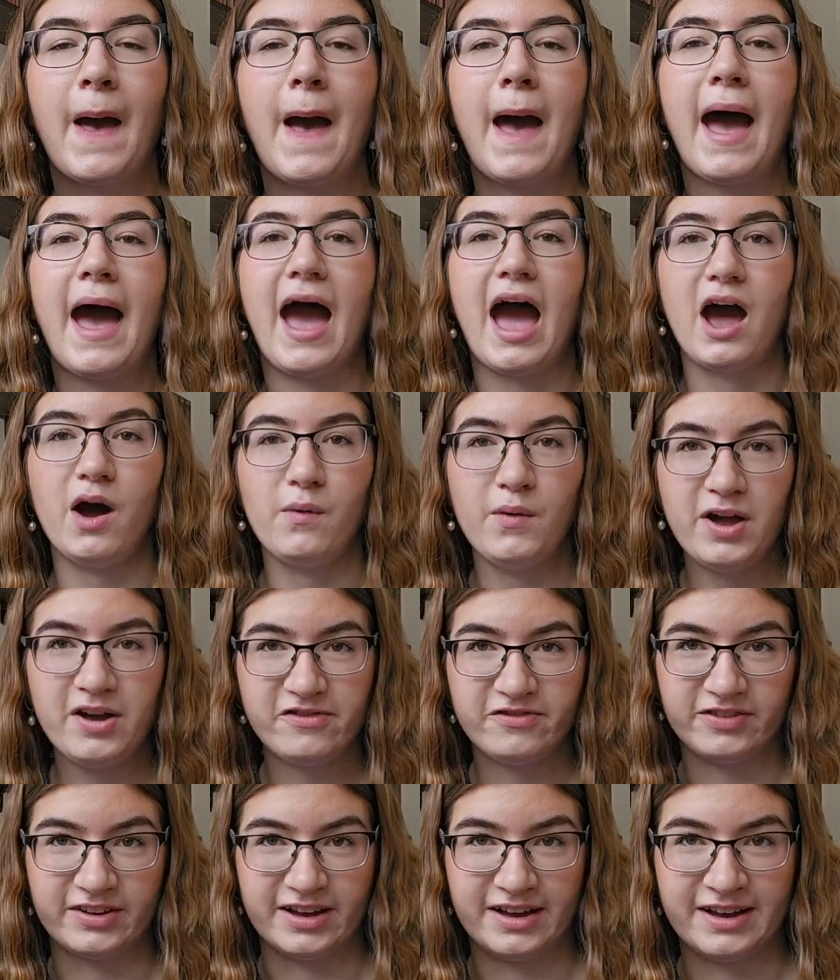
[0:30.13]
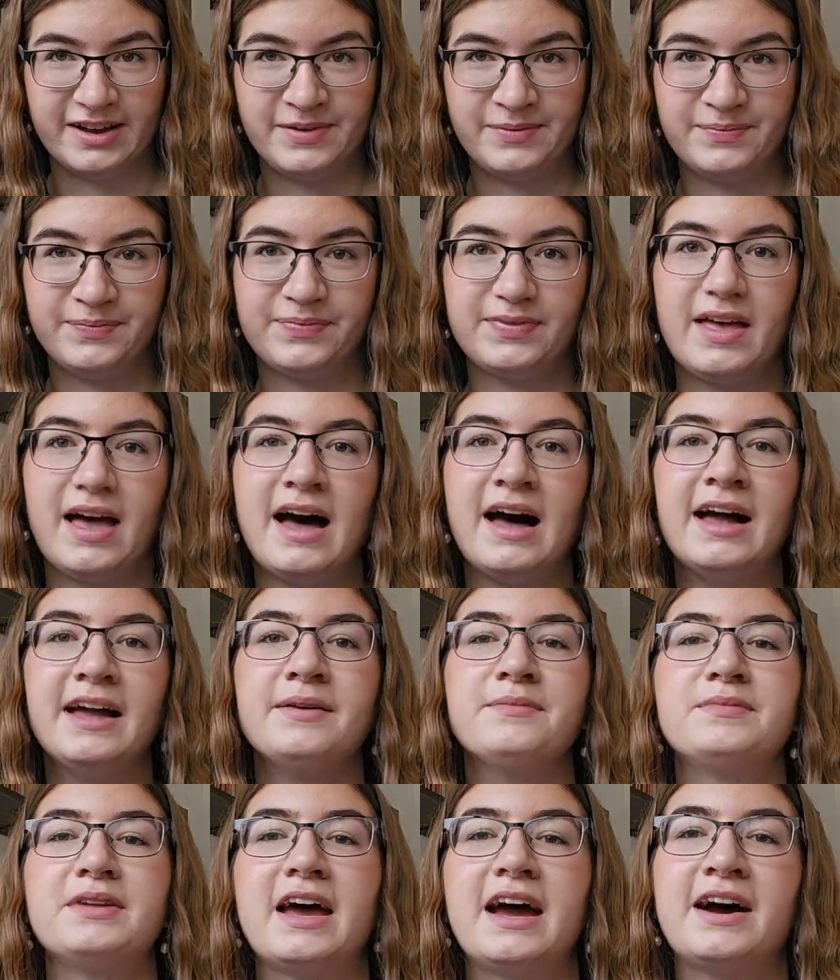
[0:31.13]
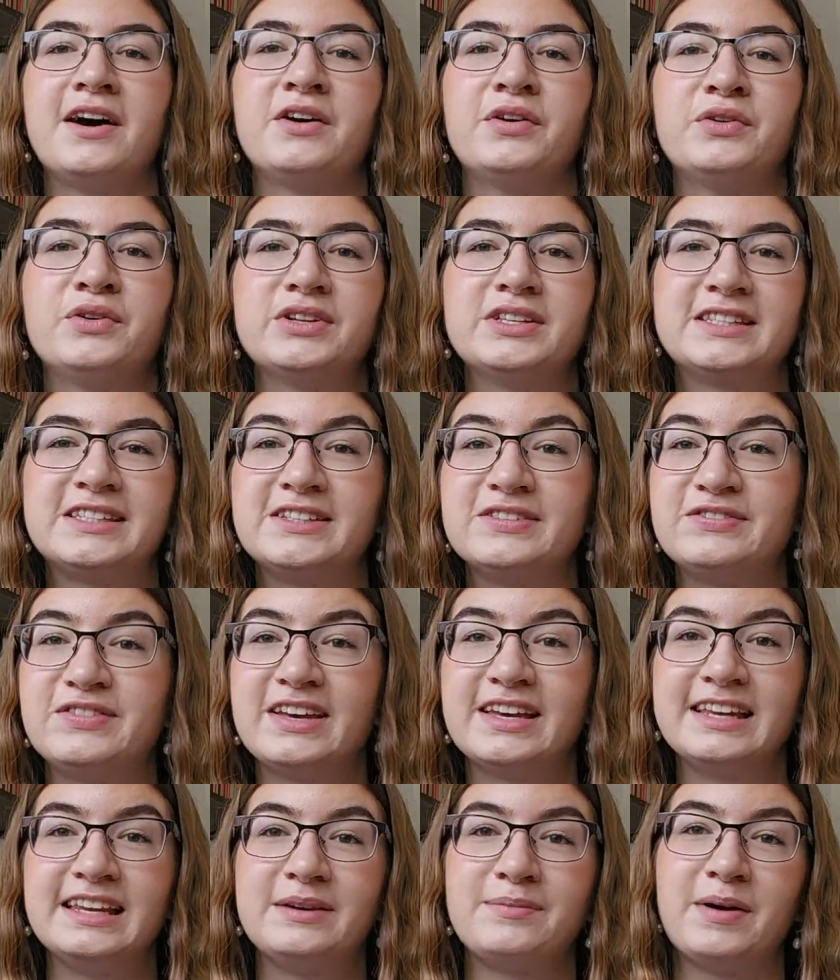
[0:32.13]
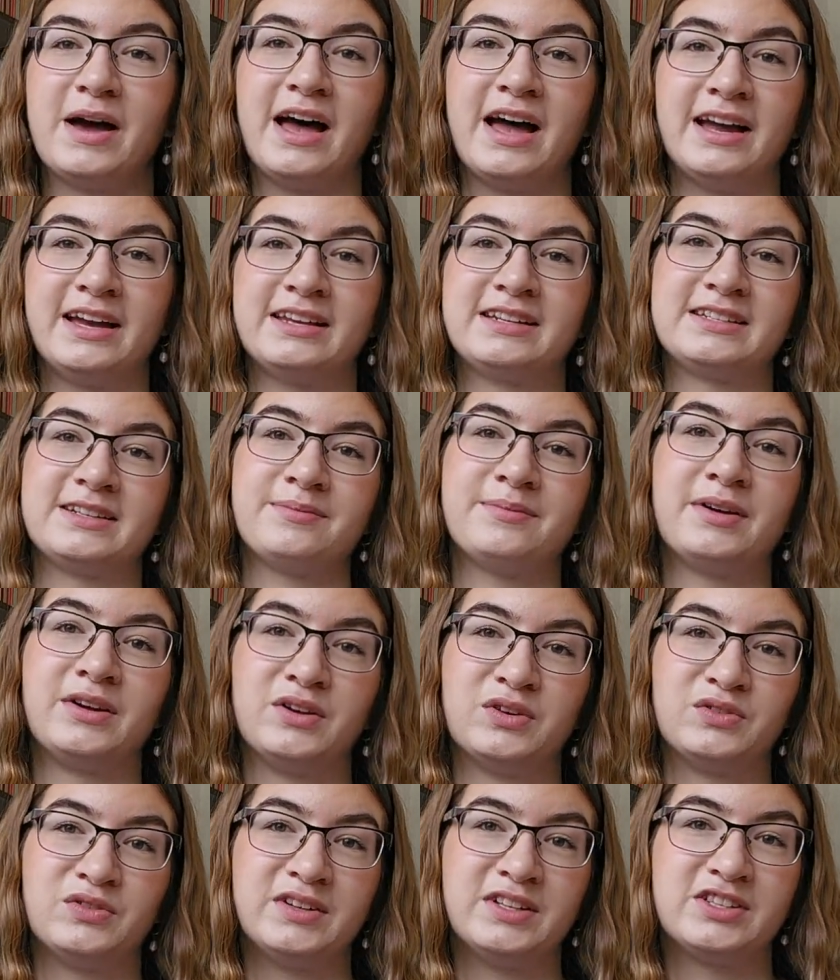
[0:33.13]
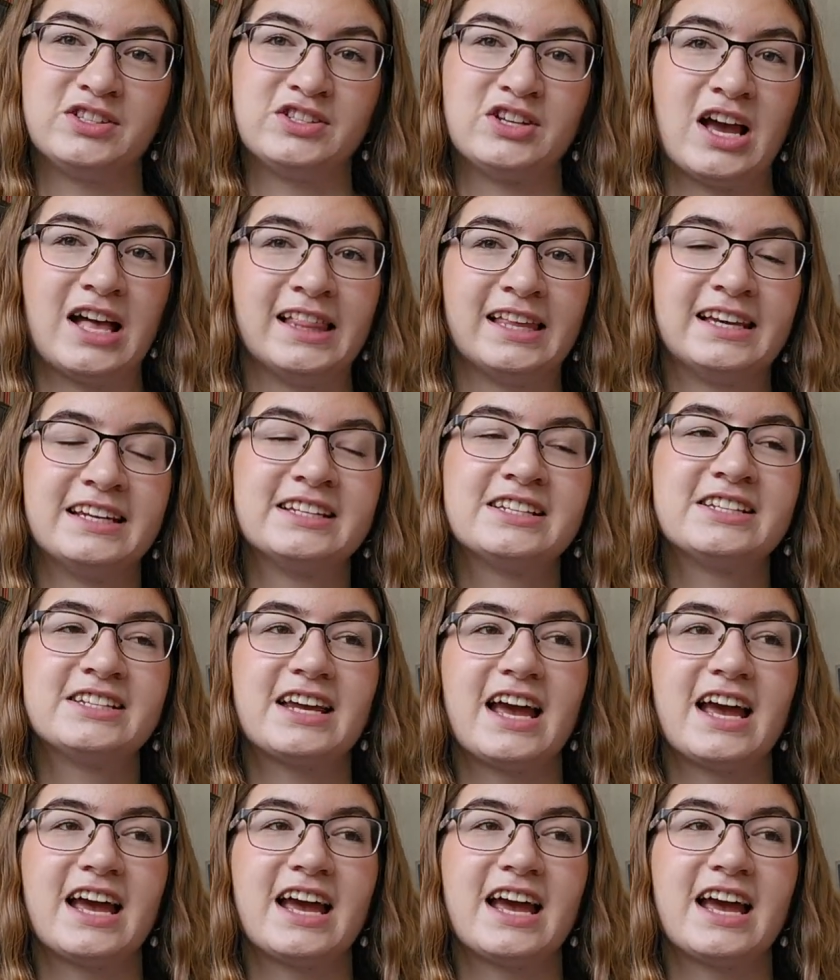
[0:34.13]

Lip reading: However, I am now severely behind my Goodreads challenge.